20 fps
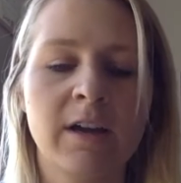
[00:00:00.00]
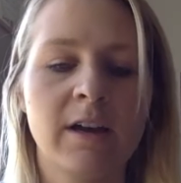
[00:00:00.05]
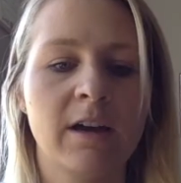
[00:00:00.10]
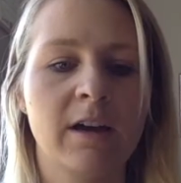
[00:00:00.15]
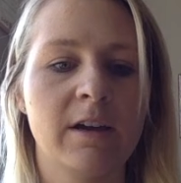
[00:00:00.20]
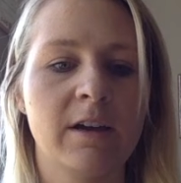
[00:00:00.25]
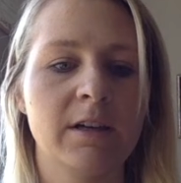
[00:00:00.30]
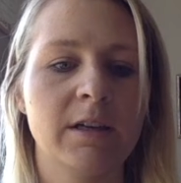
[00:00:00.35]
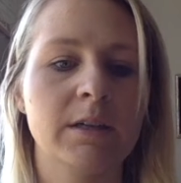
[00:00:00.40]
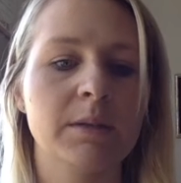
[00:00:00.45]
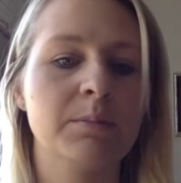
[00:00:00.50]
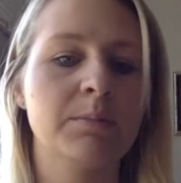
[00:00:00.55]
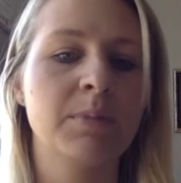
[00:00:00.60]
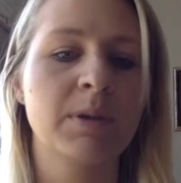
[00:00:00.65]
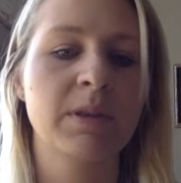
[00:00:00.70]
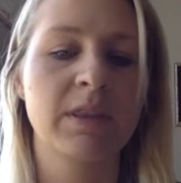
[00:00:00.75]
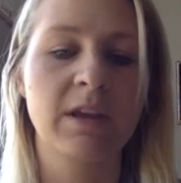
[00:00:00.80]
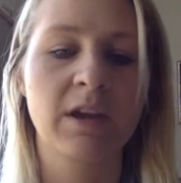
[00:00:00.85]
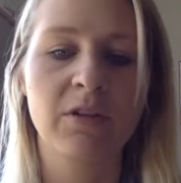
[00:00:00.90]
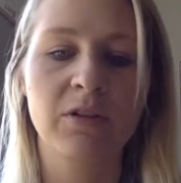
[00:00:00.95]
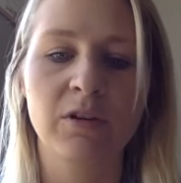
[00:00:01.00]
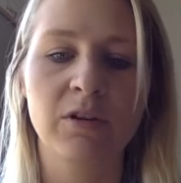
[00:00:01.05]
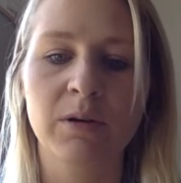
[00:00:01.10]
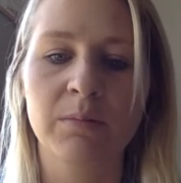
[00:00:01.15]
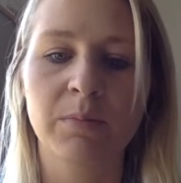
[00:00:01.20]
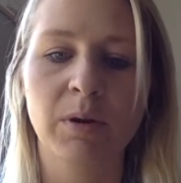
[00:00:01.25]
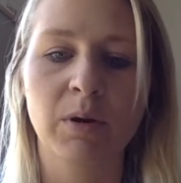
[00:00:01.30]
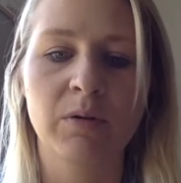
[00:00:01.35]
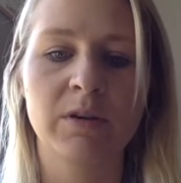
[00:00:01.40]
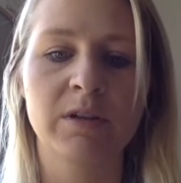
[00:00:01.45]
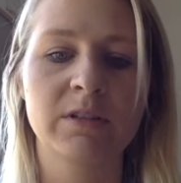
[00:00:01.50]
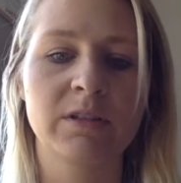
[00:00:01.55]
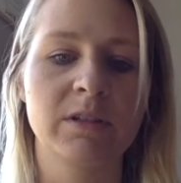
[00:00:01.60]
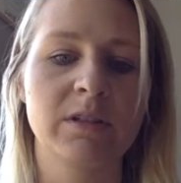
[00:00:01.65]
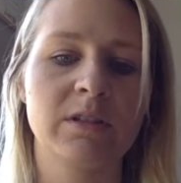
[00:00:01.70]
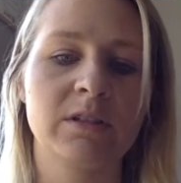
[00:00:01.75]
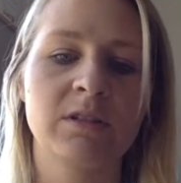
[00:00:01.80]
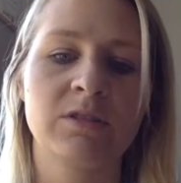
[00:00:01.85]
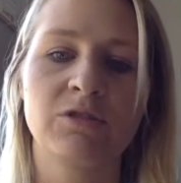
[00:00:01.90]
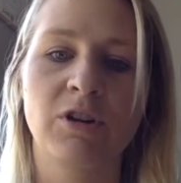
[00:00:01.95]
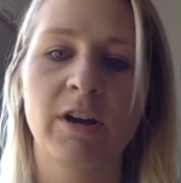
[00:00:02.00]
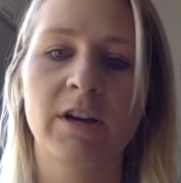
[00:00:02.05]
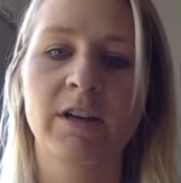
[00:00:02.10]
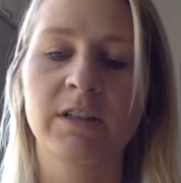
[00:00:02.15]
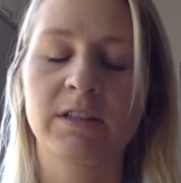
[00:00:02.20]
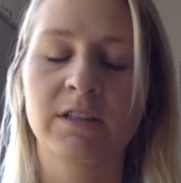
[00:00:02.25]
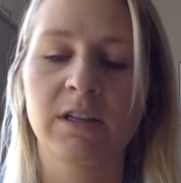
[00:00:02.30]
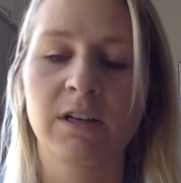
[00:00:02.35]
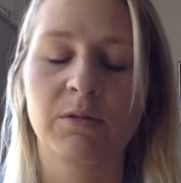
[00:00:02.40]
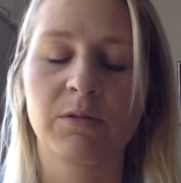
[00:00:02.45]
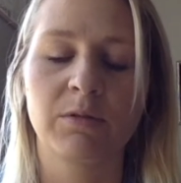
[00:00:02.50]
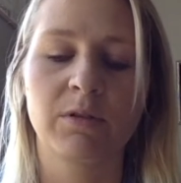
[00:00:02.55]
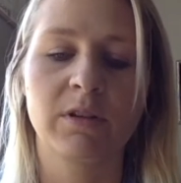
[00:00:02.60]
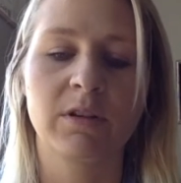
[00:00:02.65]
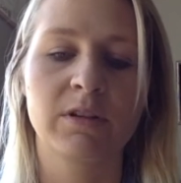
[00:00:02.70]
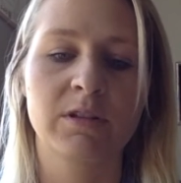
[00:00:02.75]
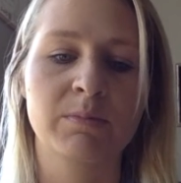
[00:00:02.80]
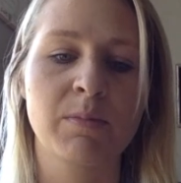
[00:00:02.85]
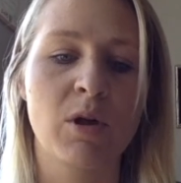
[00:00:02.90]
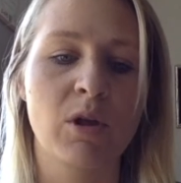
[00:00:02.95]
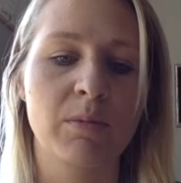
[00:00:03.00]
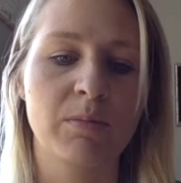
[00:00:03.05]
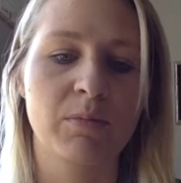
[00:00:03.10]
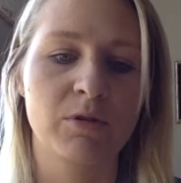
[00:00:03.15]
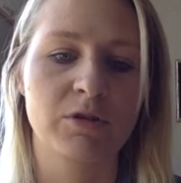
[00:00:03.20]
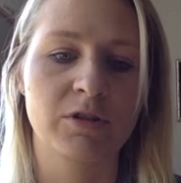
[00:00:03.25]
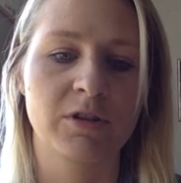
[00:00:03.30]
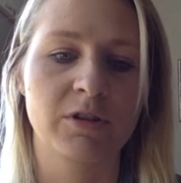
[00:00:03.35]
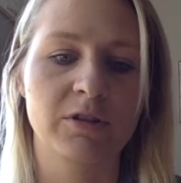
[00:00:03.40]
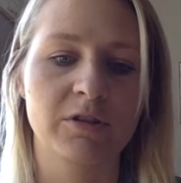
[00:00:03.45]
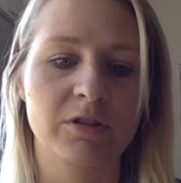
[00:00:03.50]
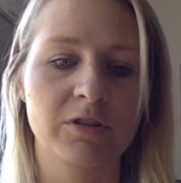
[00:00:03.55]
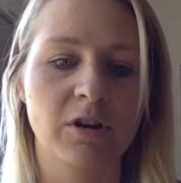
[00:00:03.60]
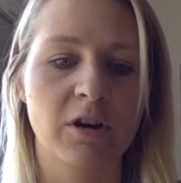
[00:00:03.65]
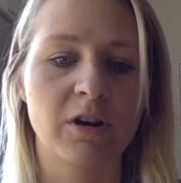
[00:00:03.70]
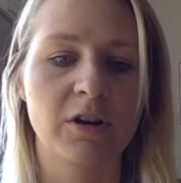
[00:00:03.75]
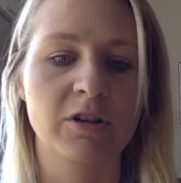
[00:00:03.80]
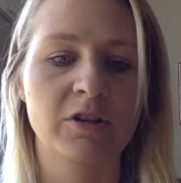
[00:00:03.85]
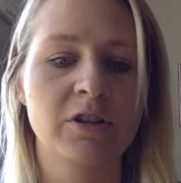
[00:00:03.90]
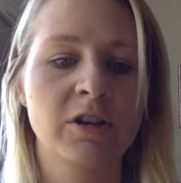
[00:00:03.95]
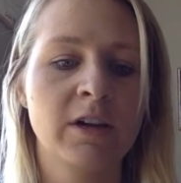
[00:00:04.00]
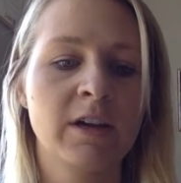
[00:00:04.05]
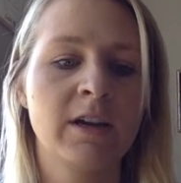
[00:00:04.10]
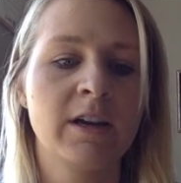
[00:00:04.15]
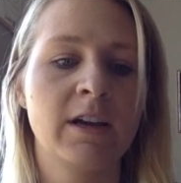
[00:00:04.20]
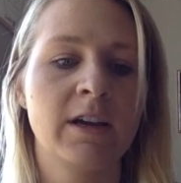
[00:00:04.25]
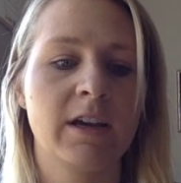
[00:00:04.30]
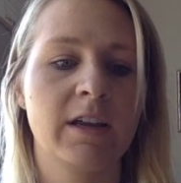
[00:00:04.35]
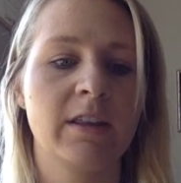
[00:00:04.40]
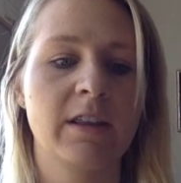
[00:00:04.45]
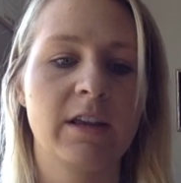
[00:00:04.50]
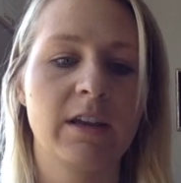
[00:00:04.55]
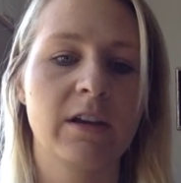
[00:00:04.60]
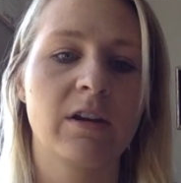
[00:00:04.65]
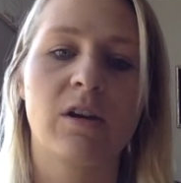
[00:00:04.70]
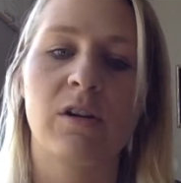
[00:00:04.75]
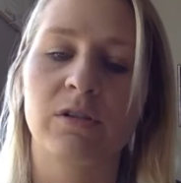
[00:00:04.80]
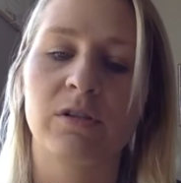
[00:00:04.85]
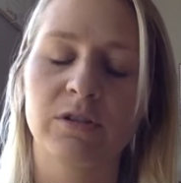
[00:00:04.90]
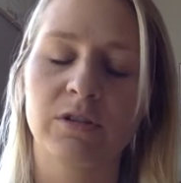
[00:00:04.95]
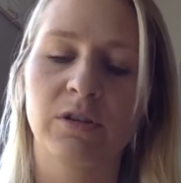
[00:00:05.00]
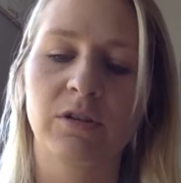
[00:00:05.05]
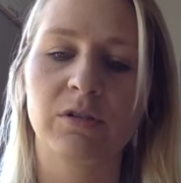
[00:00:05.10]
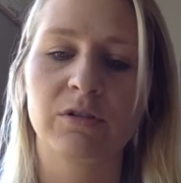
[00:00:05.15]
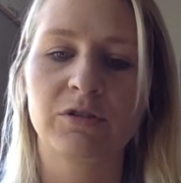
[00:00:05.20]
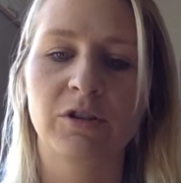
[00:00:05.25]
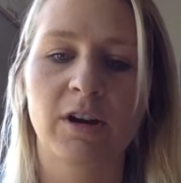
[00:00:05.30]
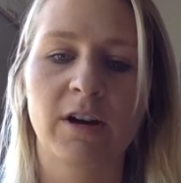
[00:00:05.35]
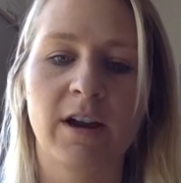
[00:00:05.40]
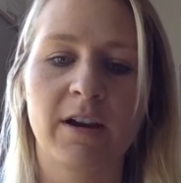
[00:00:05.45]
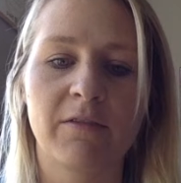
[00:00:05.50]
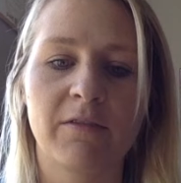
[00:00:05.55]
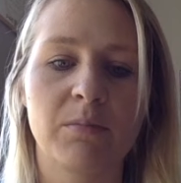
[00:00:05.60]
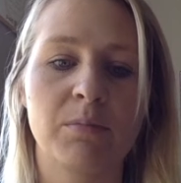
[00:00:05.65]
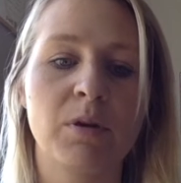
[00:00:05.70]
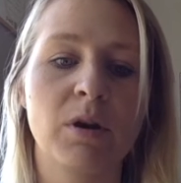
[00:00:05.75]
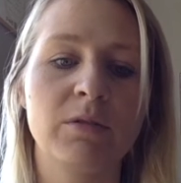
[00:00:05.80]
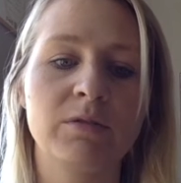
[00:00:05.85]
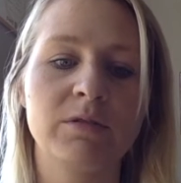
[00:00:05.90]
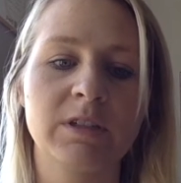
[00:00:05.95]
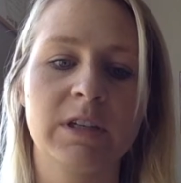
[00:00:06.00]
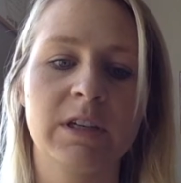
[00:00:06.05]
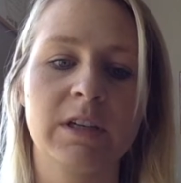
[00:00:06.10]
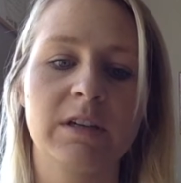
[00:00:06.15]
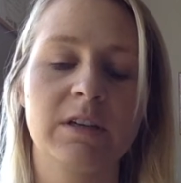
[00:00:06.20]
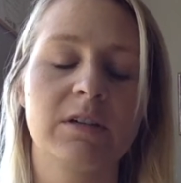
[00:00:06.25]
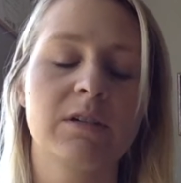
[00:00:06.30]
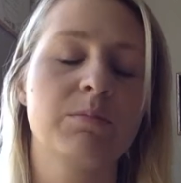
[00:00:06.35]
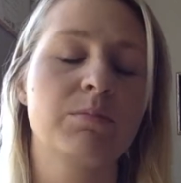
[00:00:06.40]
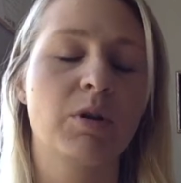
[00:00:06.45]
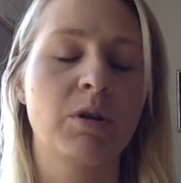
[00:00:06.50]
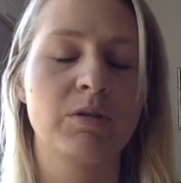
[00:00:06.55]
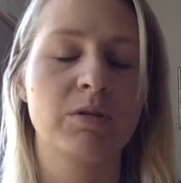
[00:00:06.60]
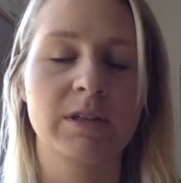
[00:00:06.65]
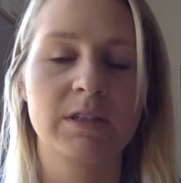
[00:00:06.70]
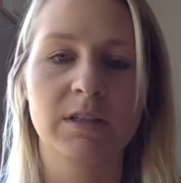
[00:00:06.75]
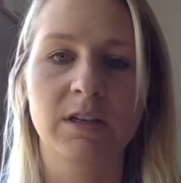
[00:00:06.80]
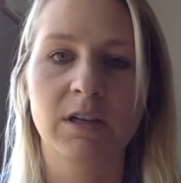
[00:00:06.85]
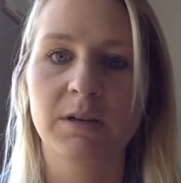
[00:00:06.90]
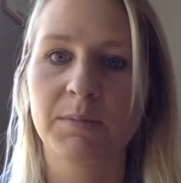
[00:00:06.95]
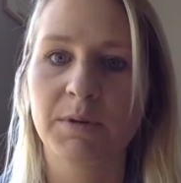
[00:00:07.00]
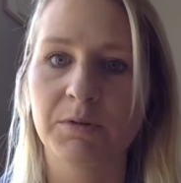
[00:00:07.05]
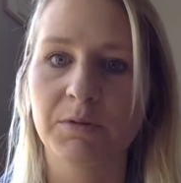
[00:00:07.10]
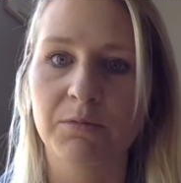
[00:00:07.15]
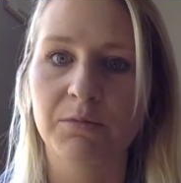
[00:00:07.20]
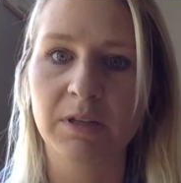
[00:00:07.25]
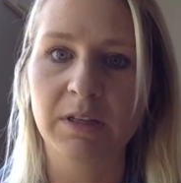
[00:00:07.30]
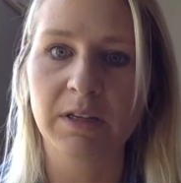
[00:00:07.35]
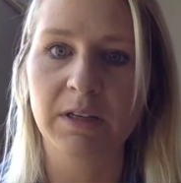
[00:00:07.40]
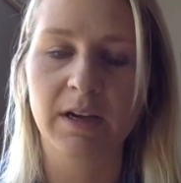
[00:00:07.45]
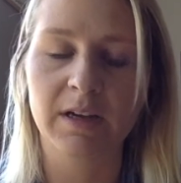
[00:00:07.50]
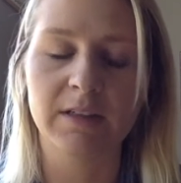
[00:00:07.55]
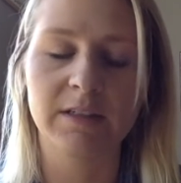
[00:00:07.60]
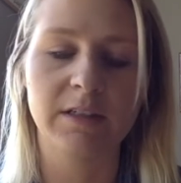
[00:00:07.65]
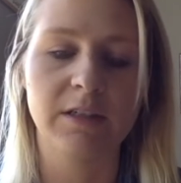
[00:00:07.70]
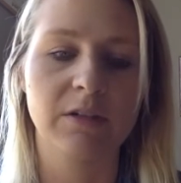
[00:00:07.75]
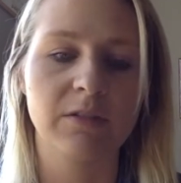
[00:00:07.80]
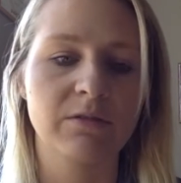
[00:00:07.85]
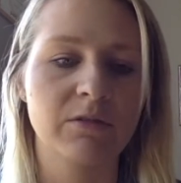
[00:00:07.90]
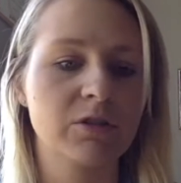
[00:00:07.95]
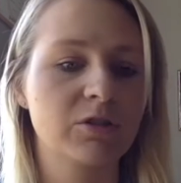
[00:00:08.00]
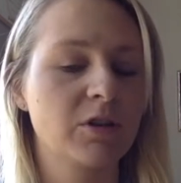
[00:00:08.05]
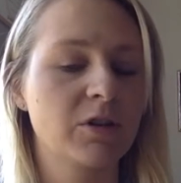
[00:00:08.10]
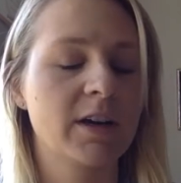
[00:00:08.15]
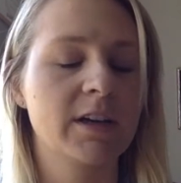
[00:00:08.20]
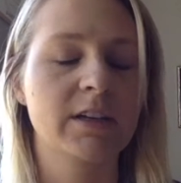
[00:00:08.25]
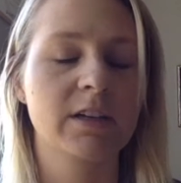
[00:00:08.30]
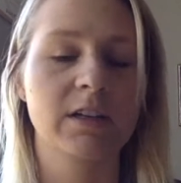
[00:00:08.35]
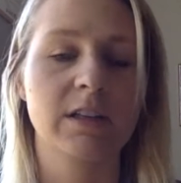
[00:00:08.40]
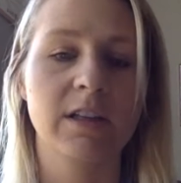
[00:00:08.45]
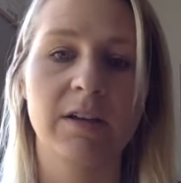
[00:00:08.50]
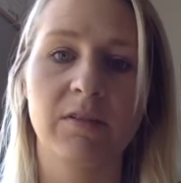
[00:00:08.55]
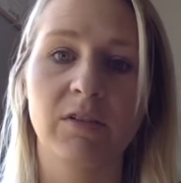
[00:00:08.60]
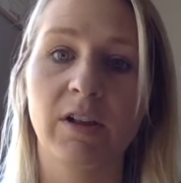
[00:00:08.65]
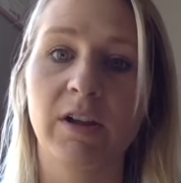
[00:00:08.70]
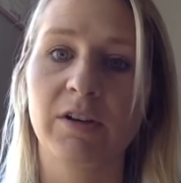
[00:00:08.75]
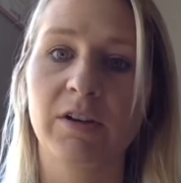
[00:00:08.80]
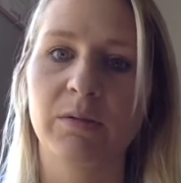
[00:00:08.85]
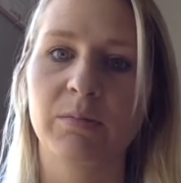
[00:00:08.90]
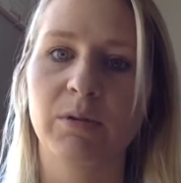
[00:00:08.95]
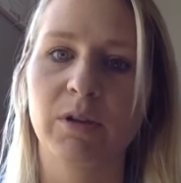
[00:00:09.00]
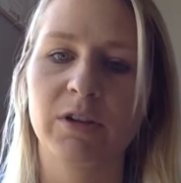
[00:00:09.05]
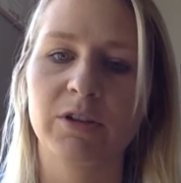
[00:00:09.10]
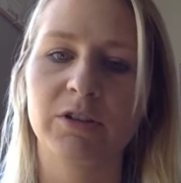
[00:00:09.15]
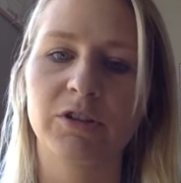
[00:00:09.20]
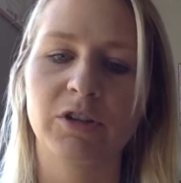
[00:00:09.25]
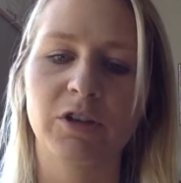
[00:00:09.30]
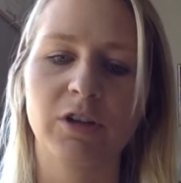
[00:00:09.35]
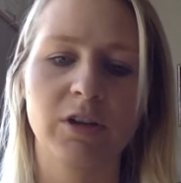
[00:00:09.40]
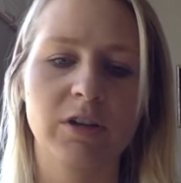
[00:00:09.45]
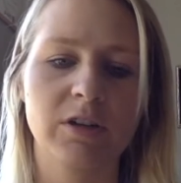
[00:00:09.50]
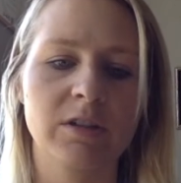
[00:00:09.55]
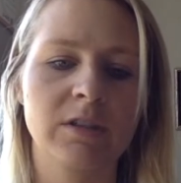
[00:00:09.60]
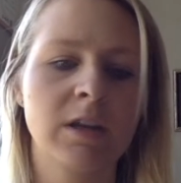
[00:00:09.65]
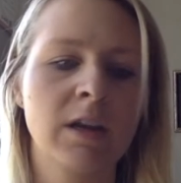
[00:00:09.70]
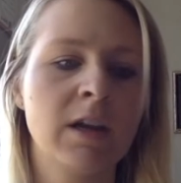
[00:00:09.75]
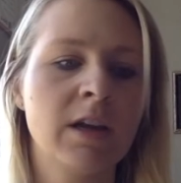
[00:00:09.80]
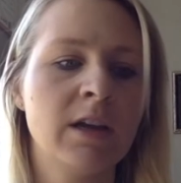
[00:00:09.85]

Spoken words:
But the other components is trying to stick with a smaller portion of your starch, and then also try to have a protein. Protein is going to be really ideal for trying to level out your blood sugars.